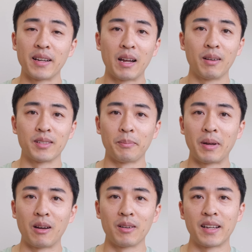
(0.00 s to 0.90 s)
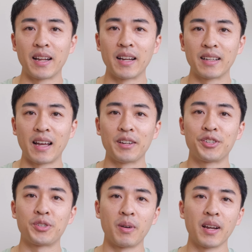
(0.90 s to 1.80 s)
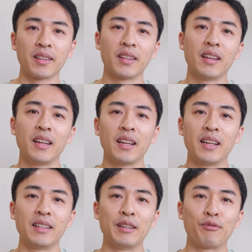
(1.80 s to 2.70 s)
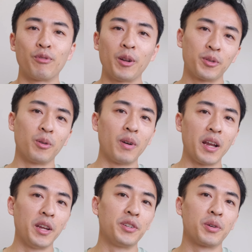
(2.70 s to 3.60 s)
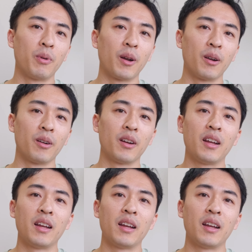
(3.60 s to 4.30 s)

now it's about getting that strength in the frontal range where